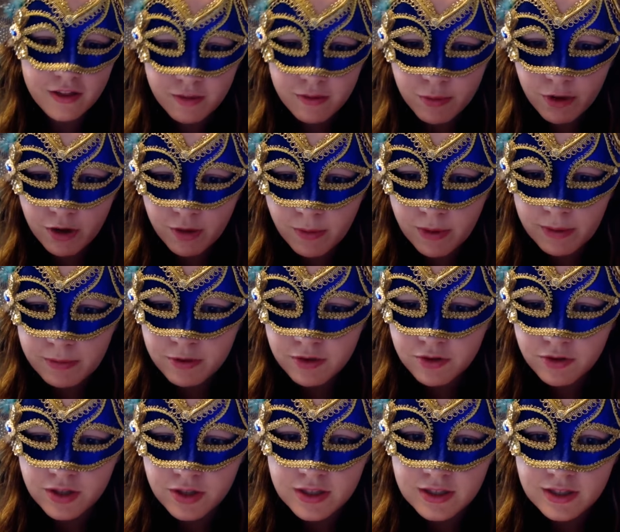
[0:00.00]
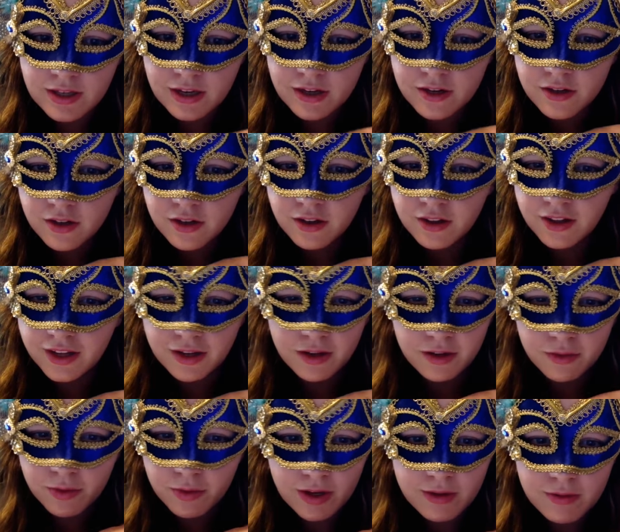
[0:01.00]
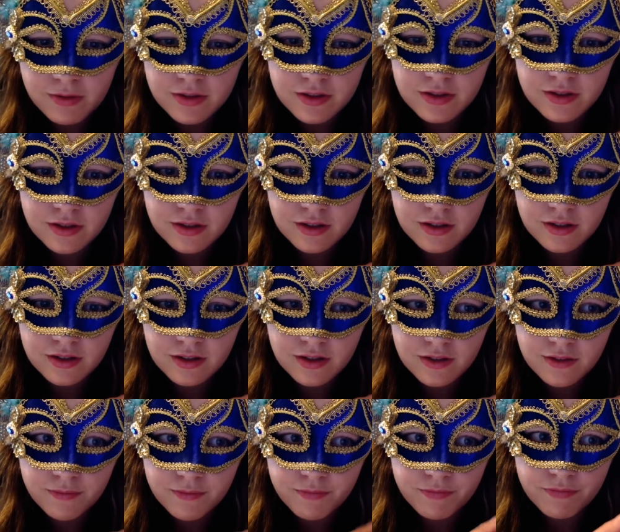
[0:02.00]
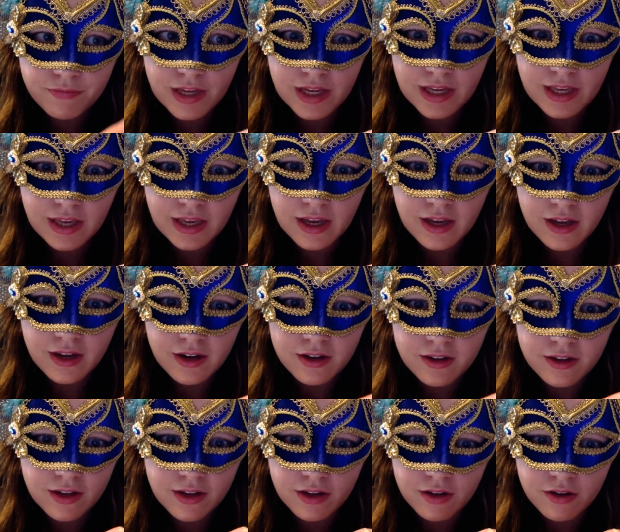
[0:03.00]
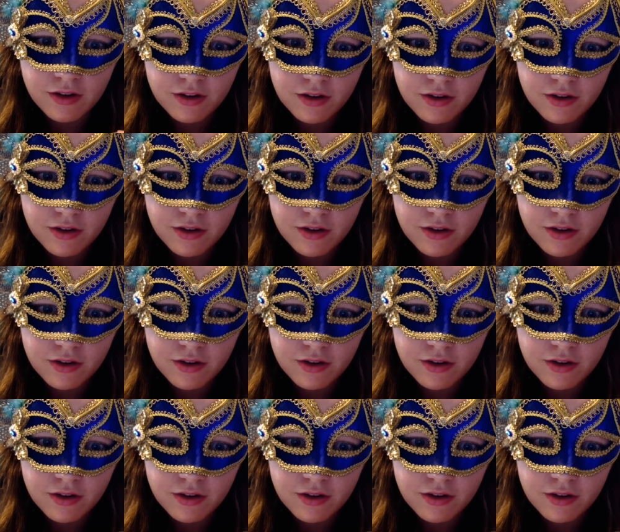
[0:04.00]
book by Patrice Kindle, like when I was a kid, I think, or